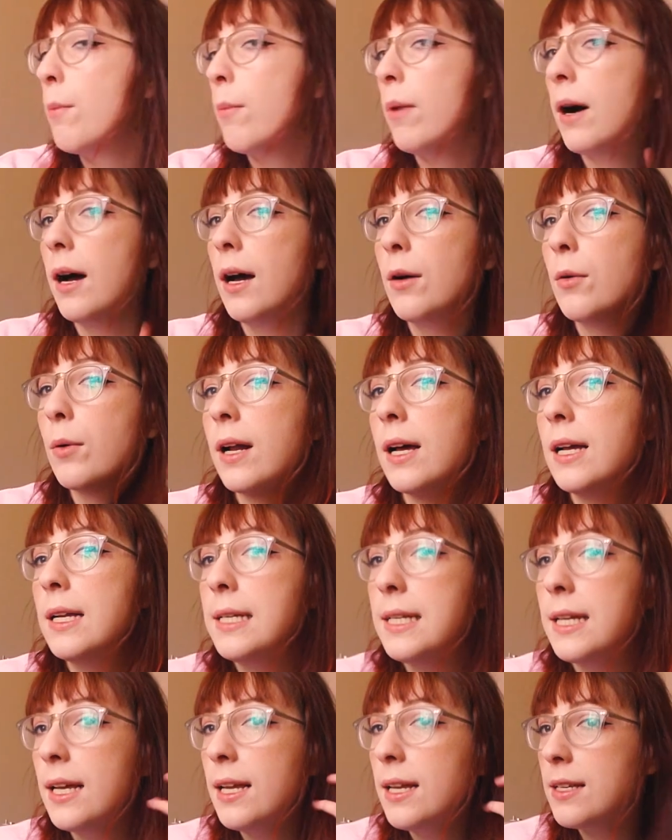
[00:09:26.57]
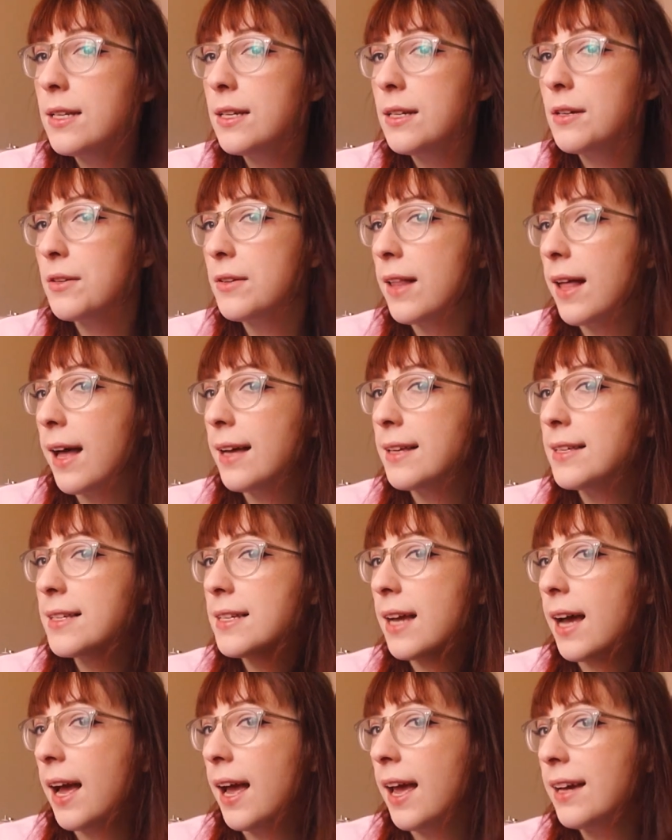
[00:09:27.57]
But what I did do last
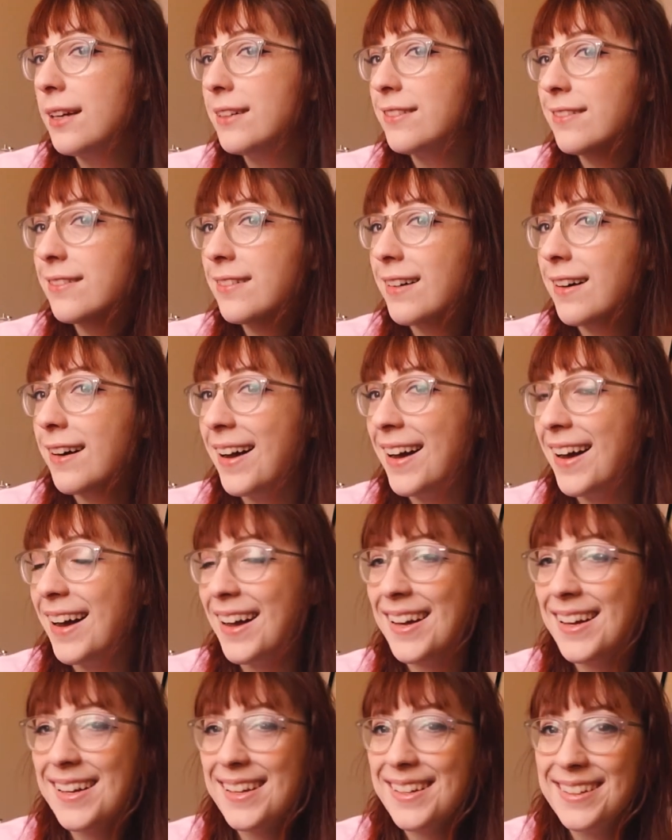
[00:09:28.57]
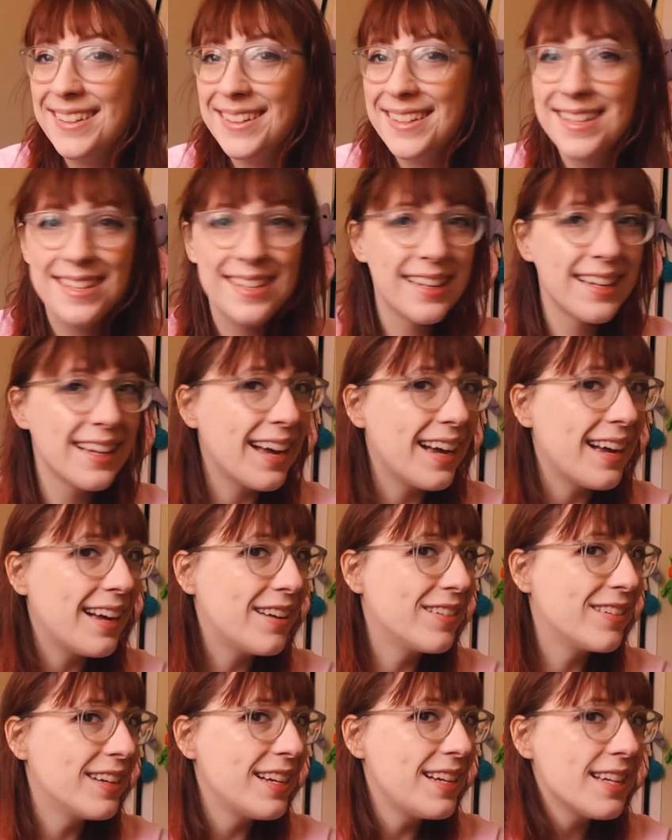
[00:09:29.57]
night was I
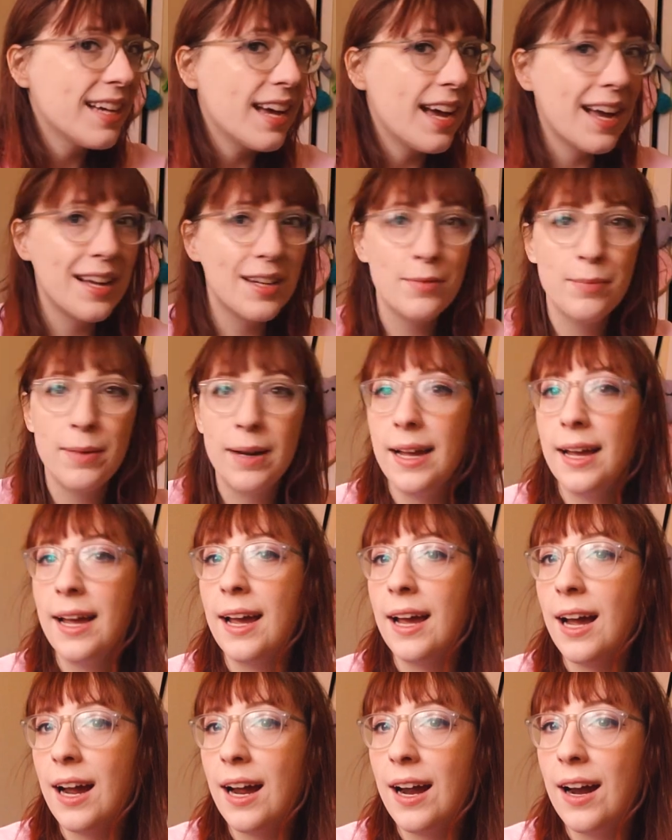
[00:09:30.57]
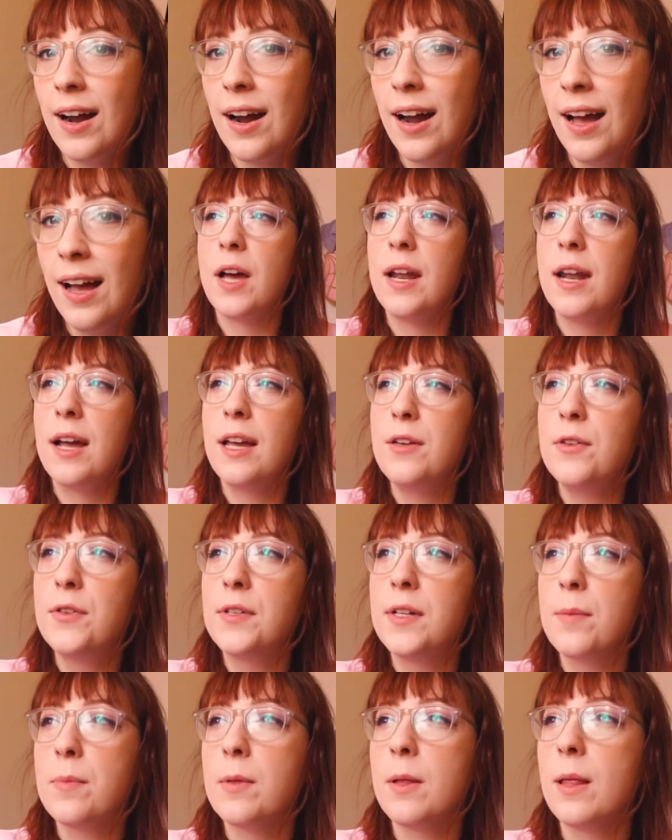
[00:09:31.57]
re-dyed my hair. And I
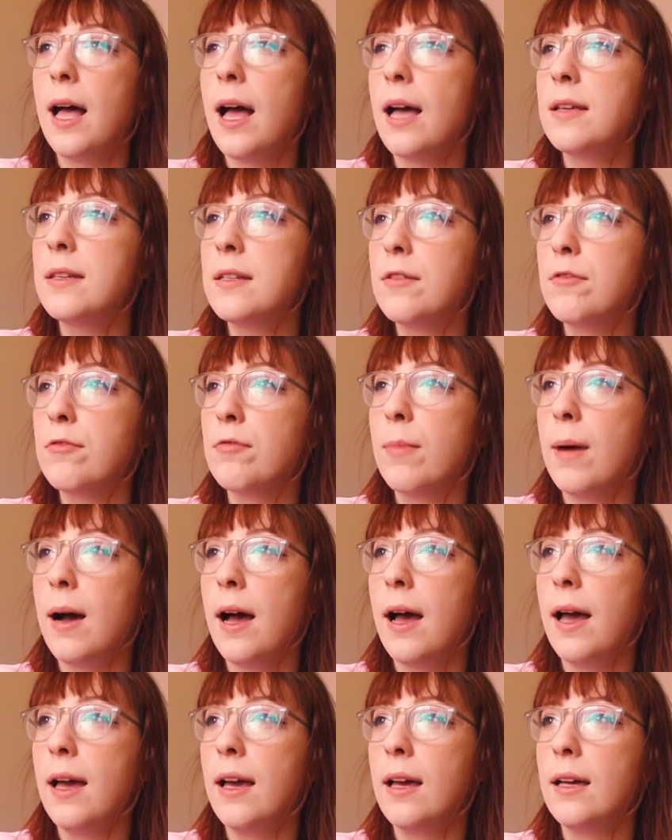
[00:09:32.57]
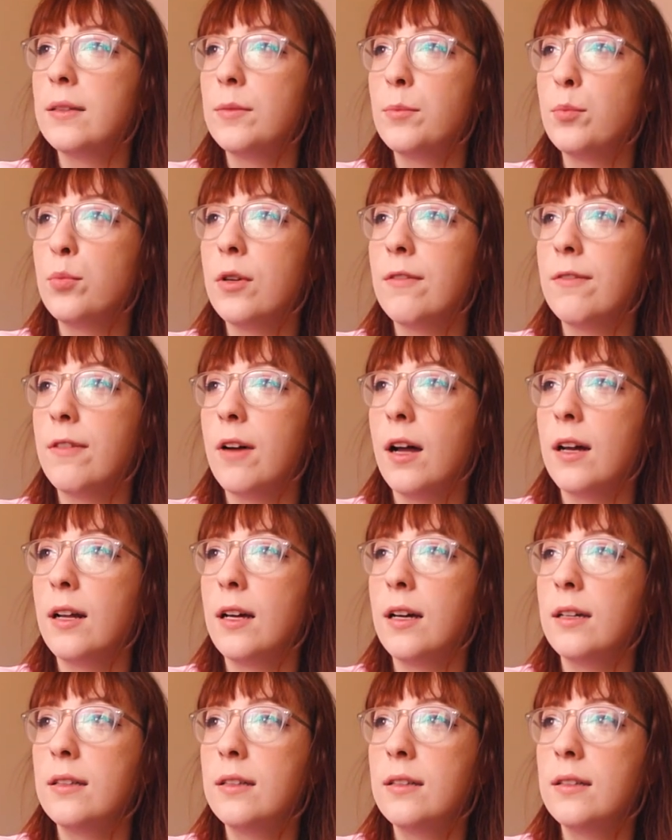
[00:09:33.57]
used up the last of my
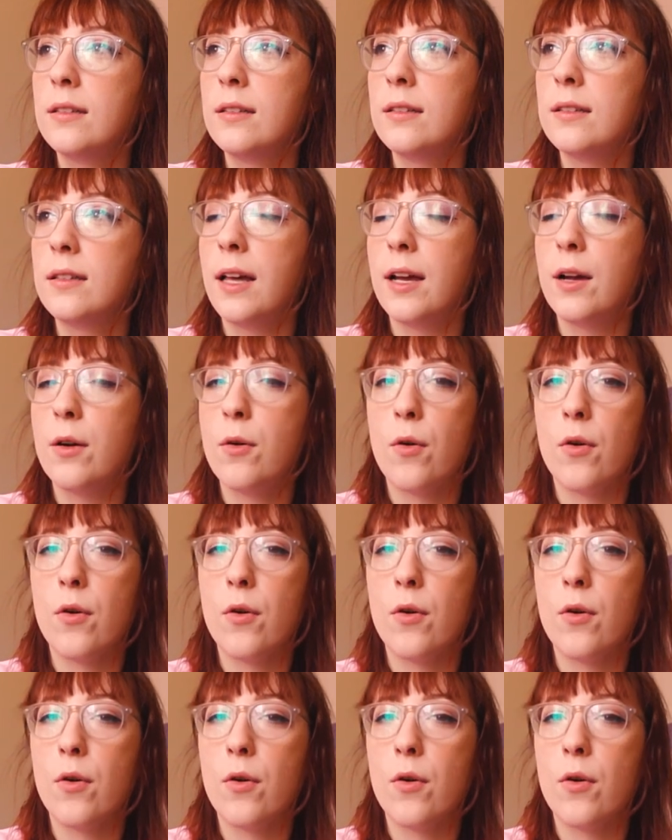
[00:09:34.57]
Pravana like